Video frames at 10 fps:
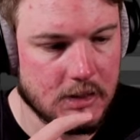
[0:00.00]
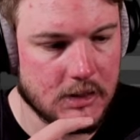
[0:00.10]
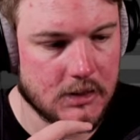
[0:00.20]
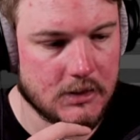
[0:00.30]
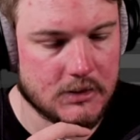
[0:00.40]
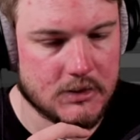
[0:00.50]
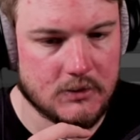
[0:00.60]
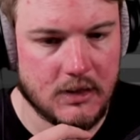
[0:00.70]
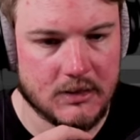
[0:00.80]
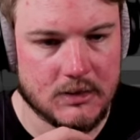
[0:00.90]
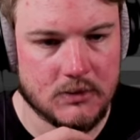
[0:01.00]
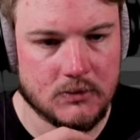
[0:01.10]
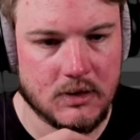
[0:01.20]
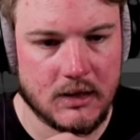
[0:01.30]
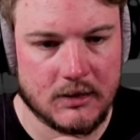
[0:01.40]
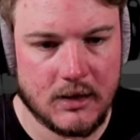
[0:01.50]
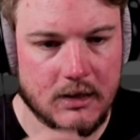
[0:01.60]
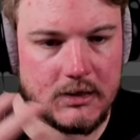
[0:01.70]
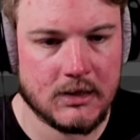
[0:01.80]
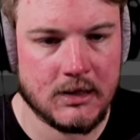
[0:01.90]
So let's do it like
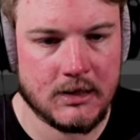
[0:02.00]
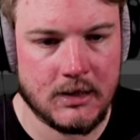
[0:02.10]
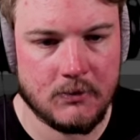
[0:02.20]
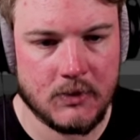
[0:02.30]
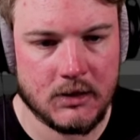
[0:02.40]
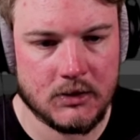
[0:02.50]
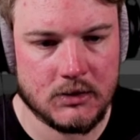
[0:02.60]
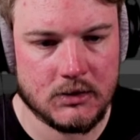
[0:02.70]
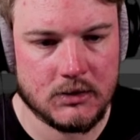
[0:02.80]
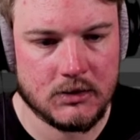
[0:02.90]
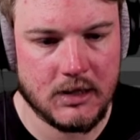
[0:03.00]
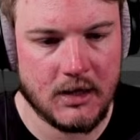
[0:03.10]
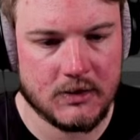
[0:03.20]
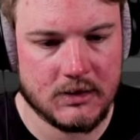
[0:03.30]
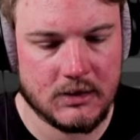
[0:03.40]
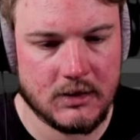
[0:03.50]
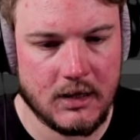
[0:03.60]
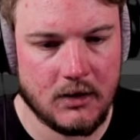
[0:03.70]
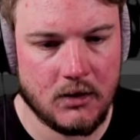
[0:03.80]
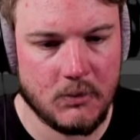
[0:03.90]
that. And then we can now see
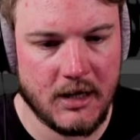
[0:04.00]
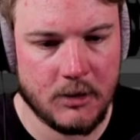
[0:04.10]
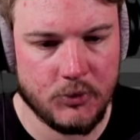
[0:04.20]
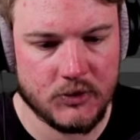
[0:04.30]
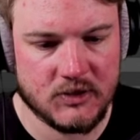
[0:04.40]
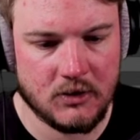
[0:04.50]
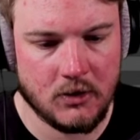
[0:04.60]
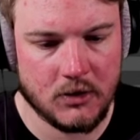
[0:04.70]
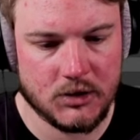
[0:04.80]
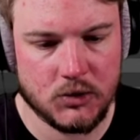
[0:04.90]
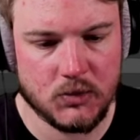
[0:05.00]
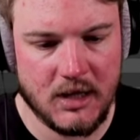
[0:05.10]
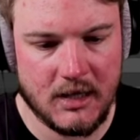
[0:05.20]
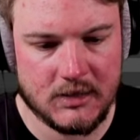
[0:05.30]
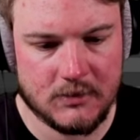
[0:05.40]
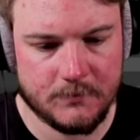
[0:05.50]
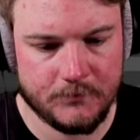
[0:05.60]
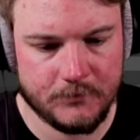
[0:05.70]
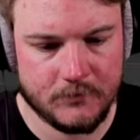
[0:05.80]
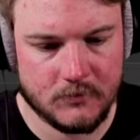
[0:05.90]
that all my outputs are 2Ks.
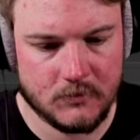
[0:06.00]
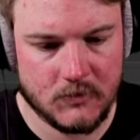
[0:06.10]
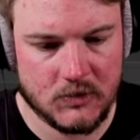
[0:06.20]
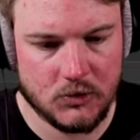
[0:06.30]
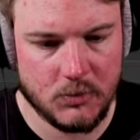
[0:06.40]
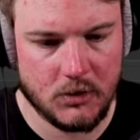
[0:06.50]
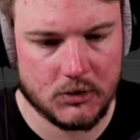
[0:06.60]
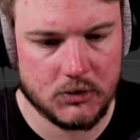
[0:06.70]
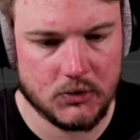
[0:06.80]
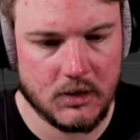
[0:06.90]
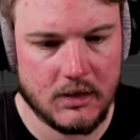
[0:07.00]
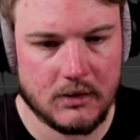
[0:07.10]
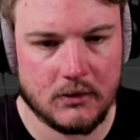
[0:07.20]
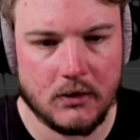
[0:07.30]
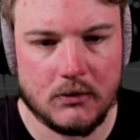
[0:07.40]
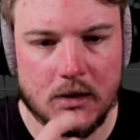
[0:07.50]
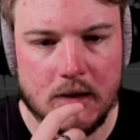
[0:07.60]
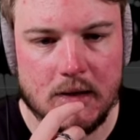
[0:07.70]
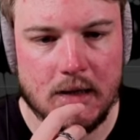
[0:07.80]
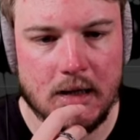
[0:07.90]
Should be all 2K. There you go.
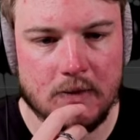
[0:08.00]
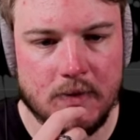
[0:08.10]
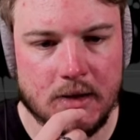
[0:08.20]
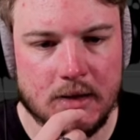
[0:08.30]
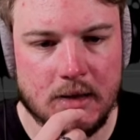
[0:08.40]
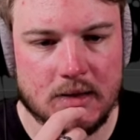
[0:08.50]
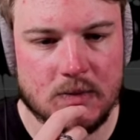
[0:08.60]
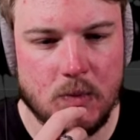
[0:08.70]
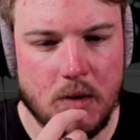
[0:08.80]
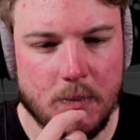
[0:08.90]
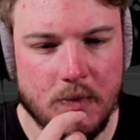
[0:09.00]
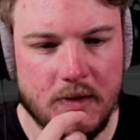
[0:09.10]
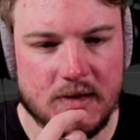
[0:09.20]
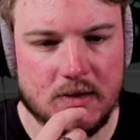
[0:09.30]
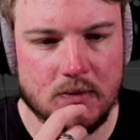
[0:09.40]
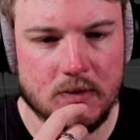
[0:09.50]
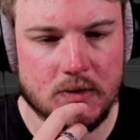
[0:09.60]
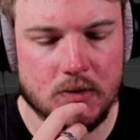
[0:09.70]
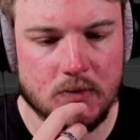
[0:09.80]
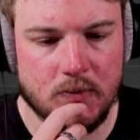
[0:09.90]
And if I then swap this over
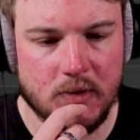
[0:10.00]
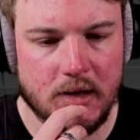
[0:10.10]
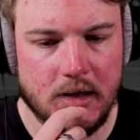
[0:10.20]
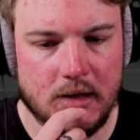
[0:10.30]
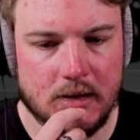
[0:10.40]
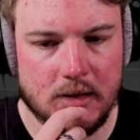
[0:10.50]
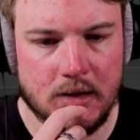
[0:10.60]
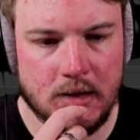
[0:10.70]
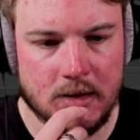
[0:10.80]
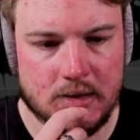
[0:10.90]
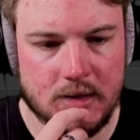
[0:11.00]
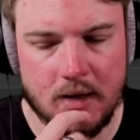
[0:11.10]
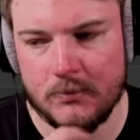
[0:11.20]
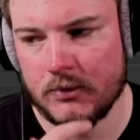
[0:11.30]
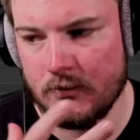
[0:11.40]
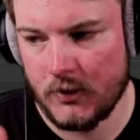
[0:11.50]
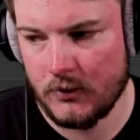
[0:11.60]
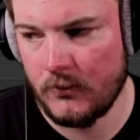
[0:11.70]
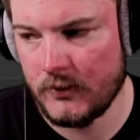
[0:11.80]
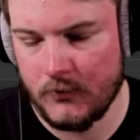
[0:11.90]
to 4K, it's now
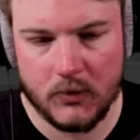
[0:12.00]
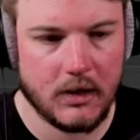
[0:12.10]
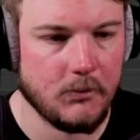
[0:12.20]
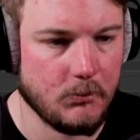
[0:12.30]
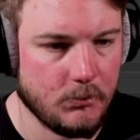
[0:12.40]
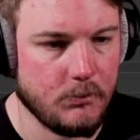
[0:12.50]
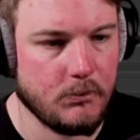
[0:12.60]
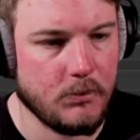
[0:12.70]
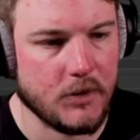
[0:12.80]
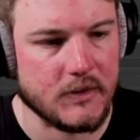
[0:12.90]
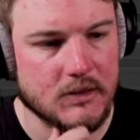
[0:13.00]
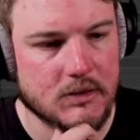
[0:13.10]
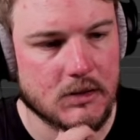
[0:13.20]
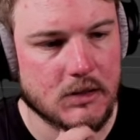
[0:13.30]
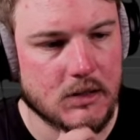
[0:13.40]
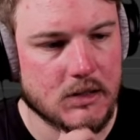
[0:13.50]
converted over to 4K. Perfect.